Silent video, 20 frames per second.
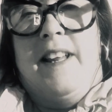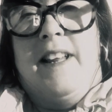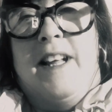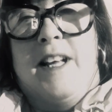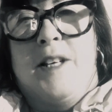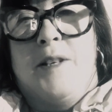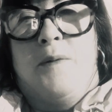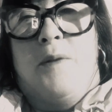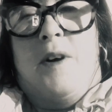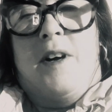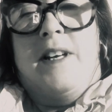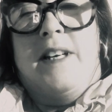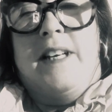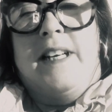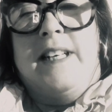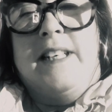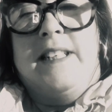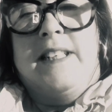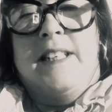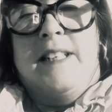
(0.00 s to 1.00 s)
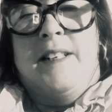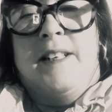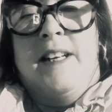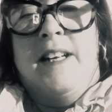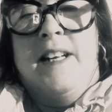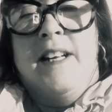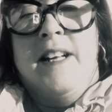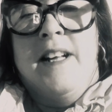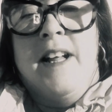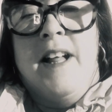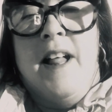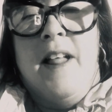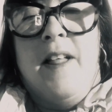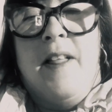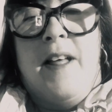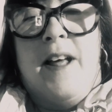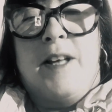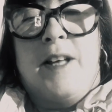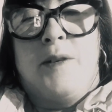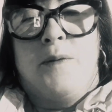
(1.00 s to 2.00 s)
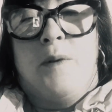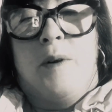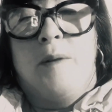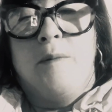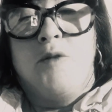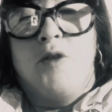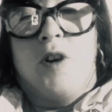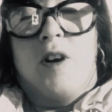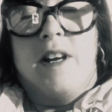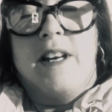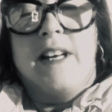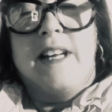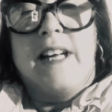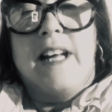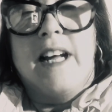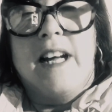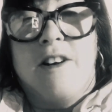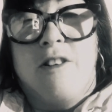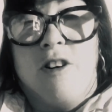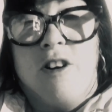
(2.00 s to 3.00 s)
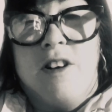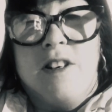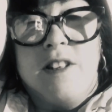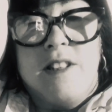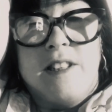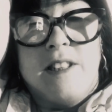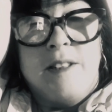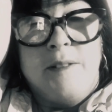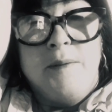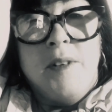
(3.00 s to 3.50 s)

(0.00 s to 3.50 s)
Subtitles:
That's what I need to, that's what I'm trying to get across.